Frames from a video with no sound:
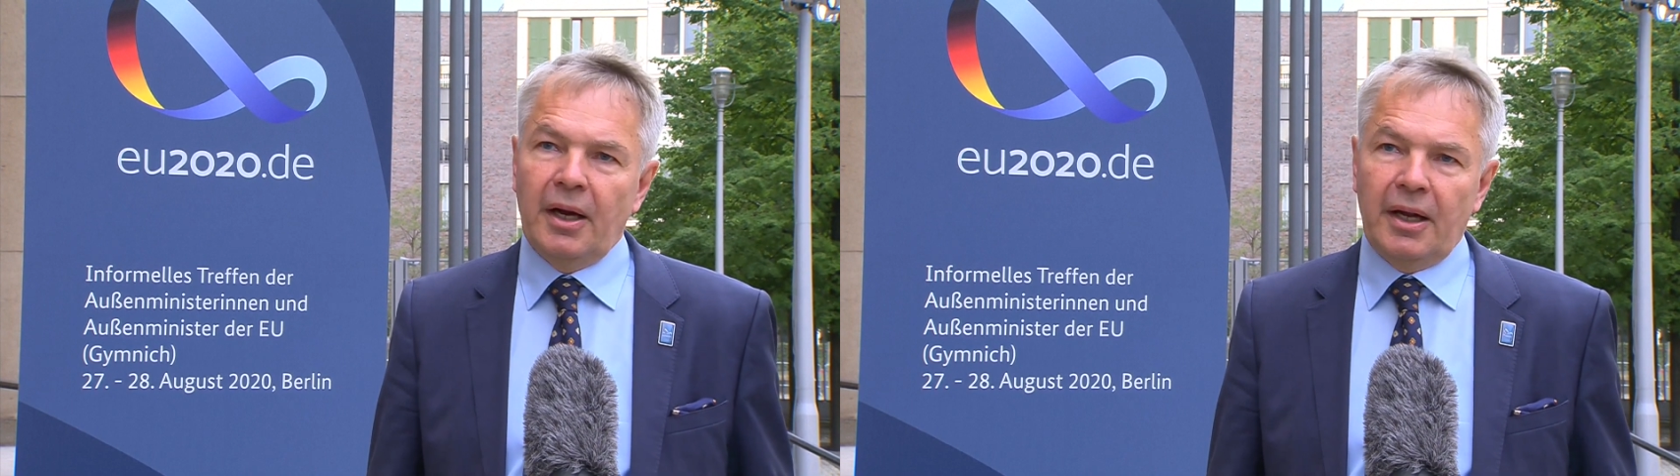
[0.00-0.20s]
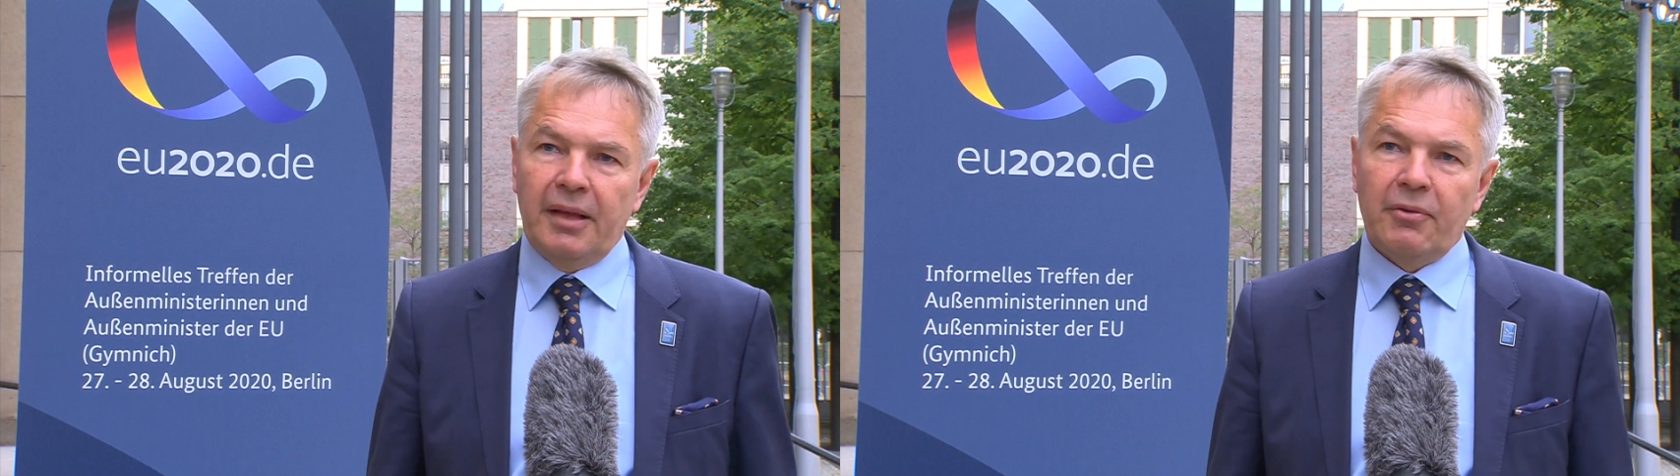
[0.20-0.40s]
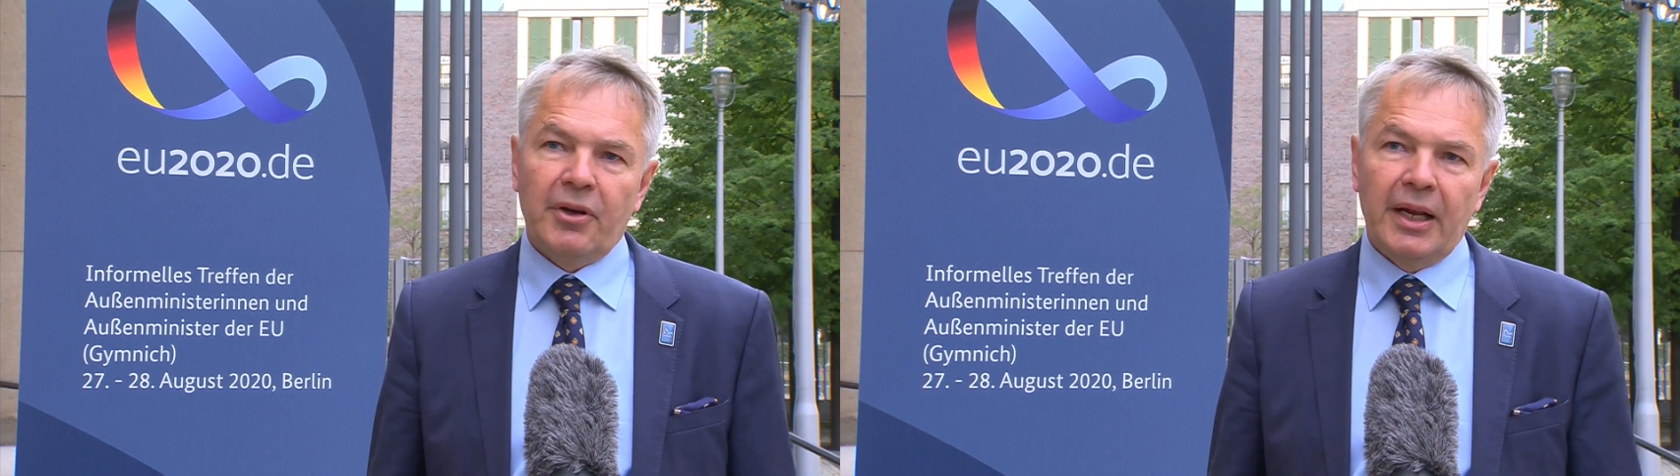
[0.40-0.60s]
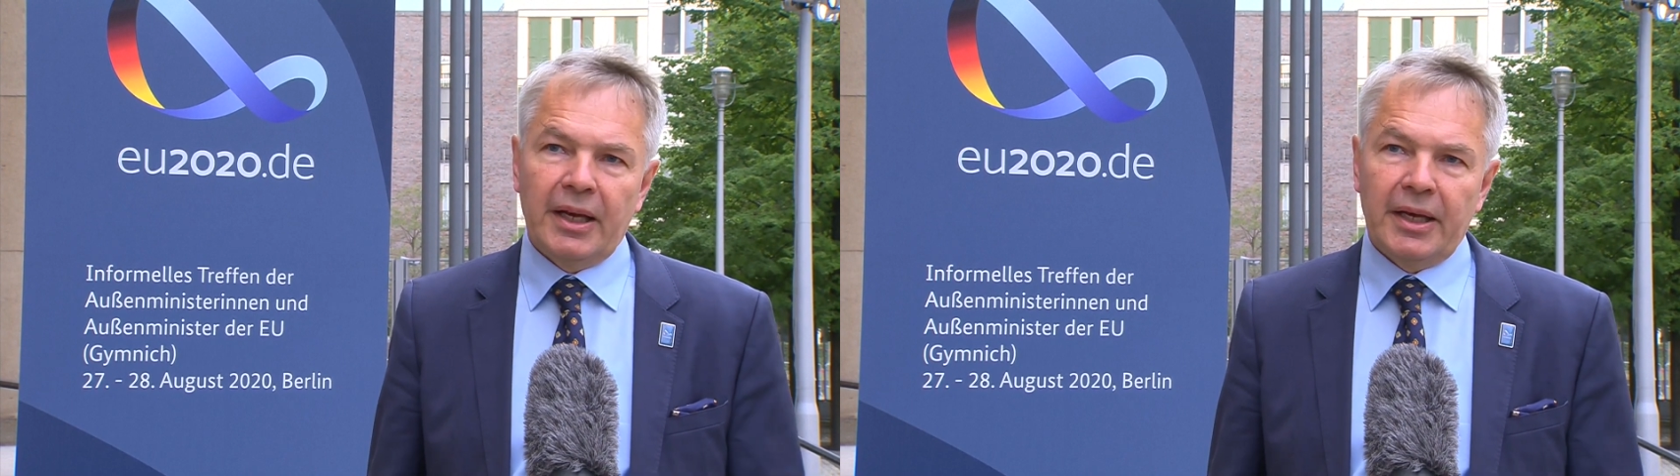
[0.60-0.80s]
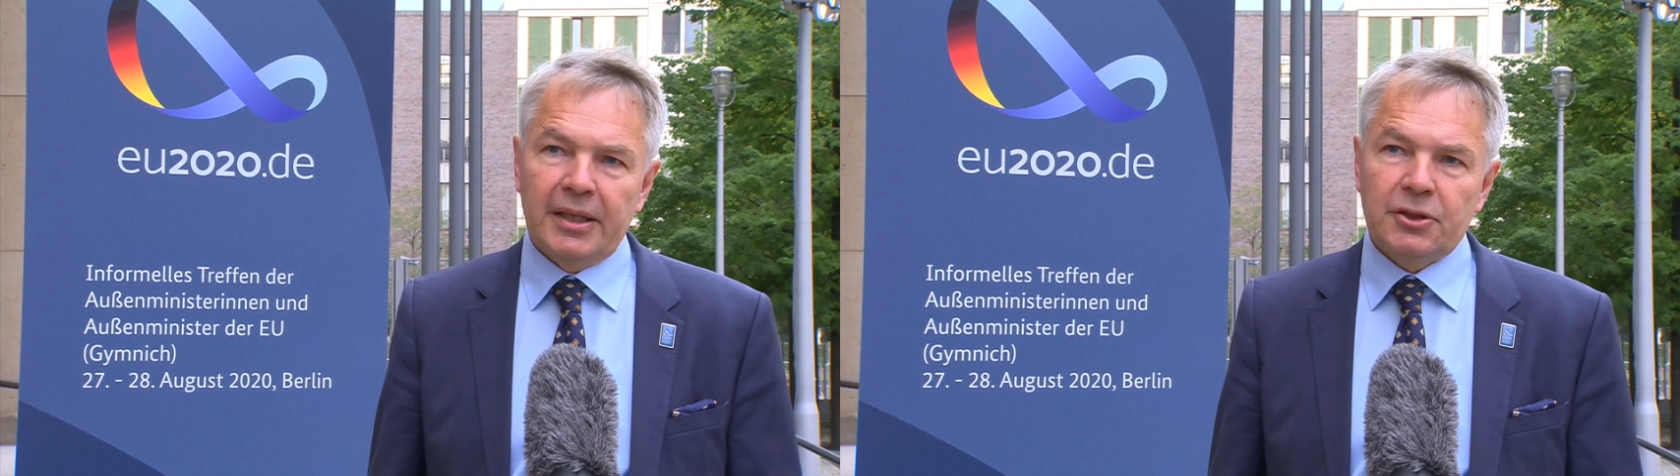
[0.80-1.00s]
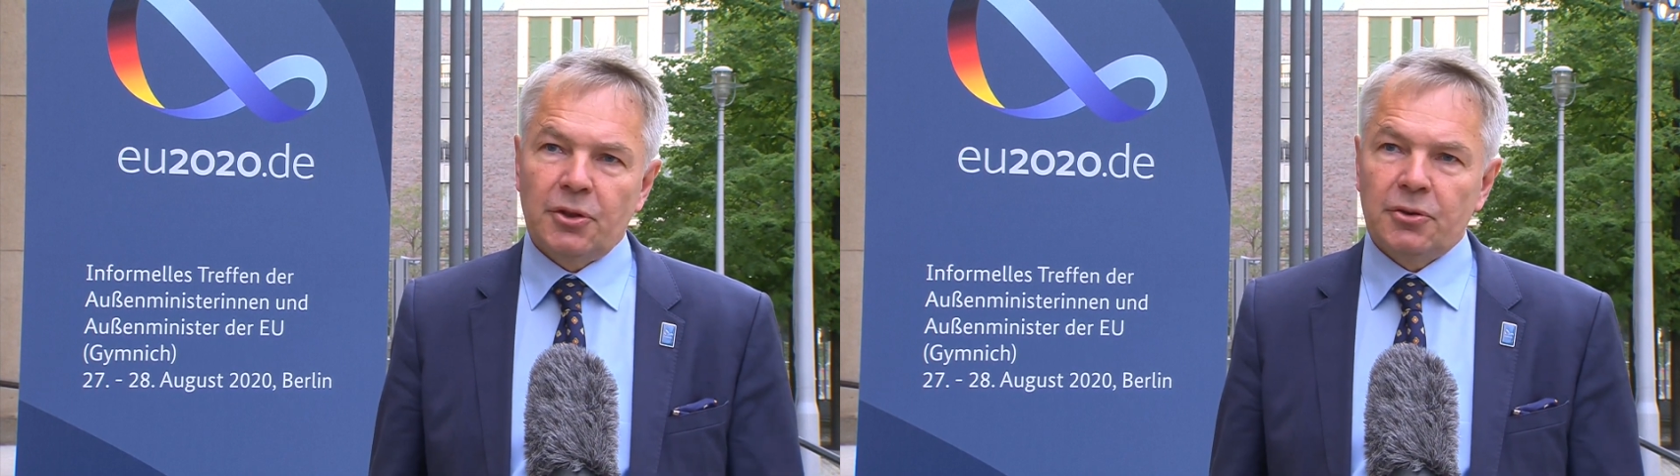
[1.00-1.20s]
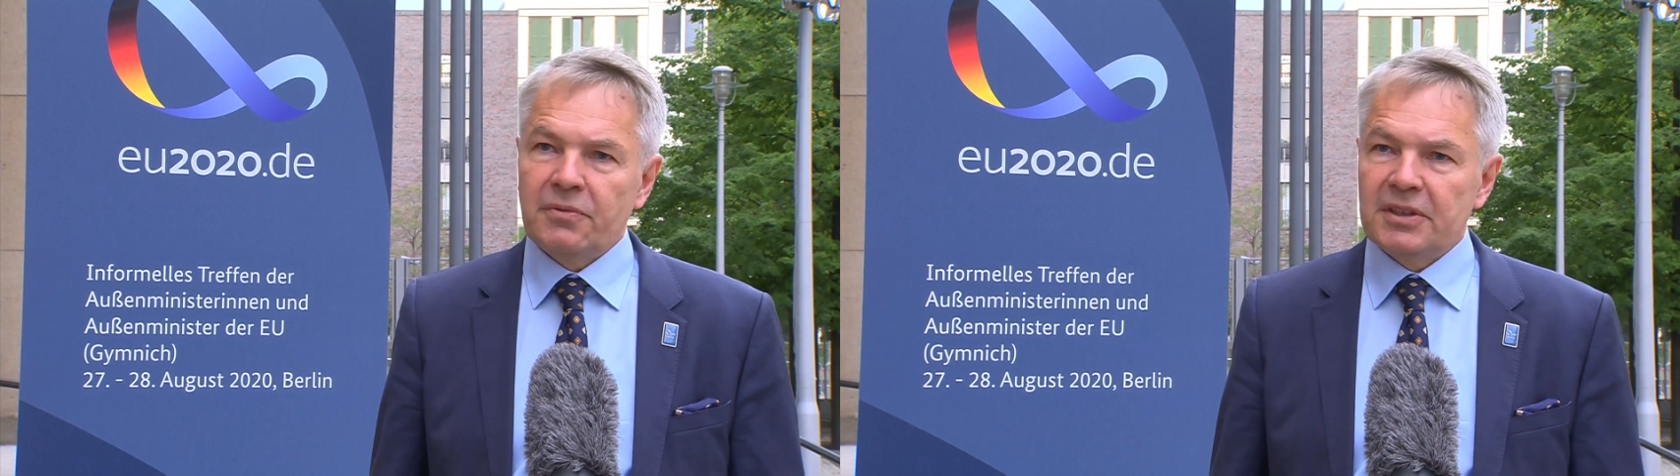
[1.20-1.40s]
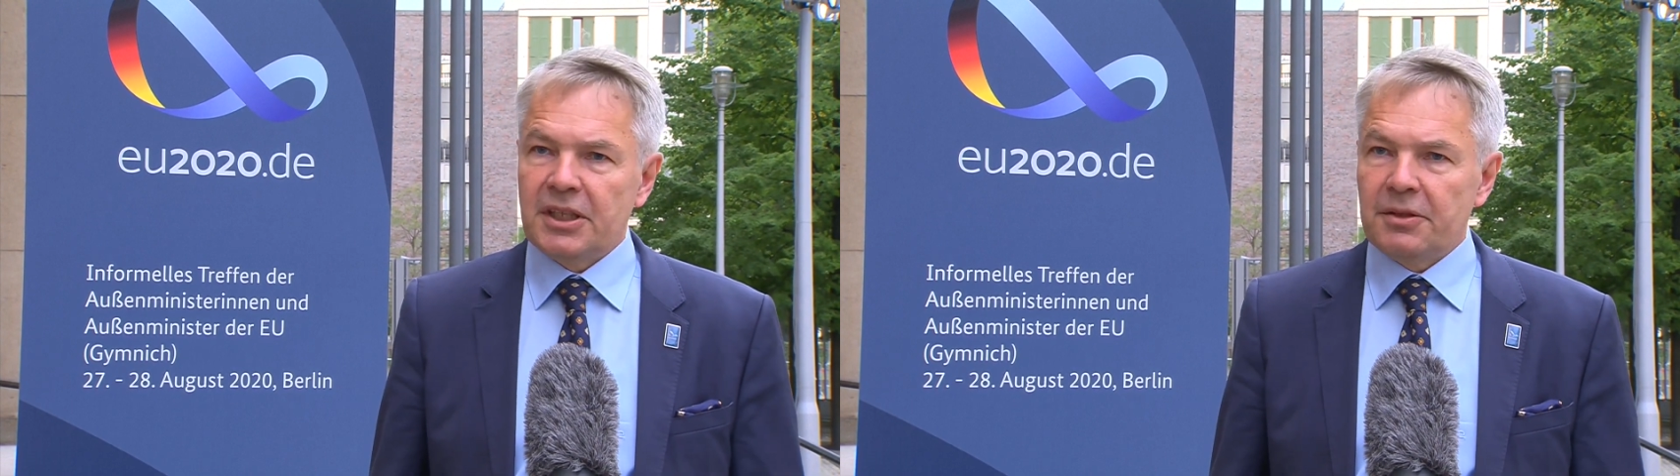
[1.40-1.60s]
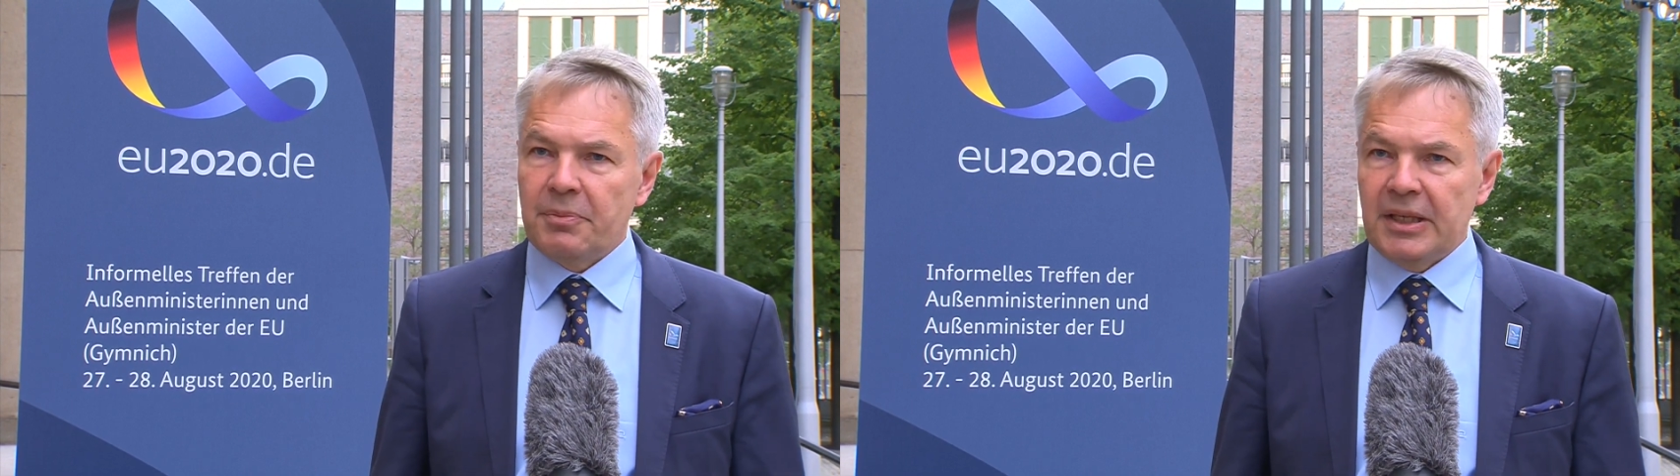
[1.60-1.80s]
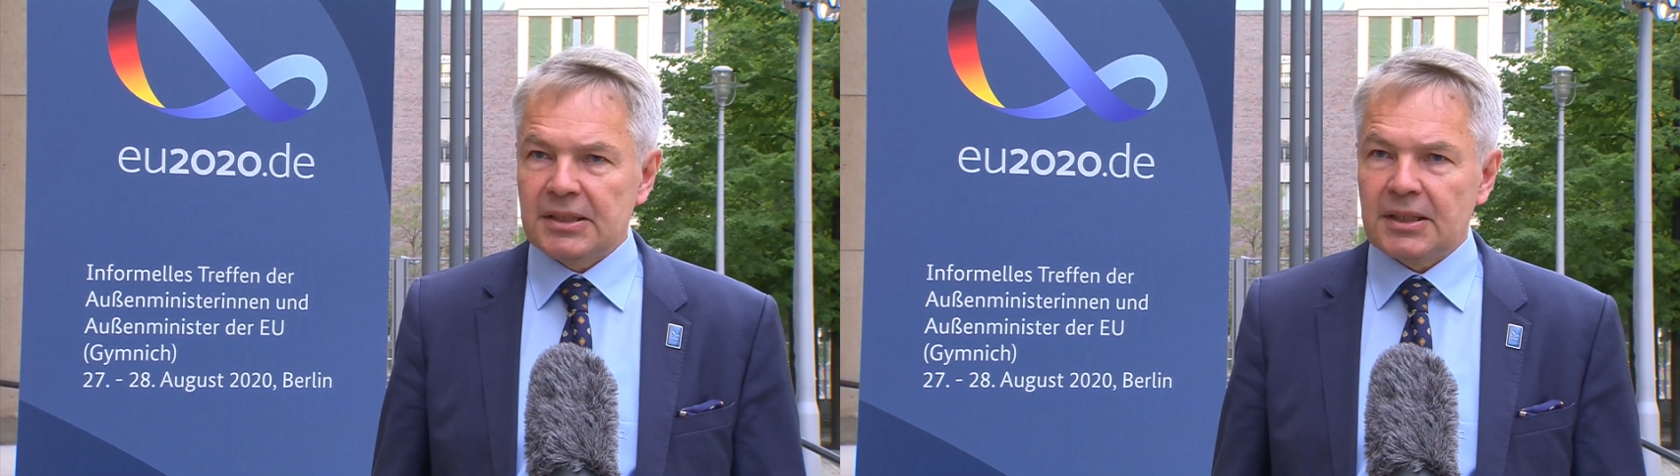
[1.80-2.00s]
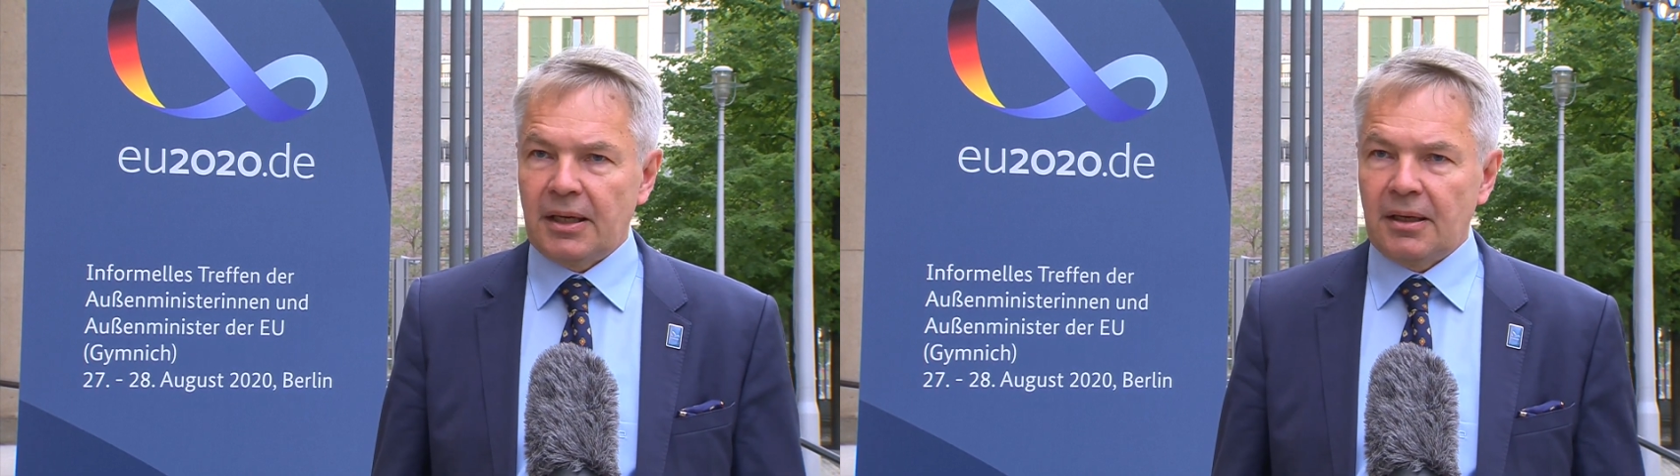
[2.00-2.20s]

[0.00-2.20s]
high-level delegation to visit Minsk,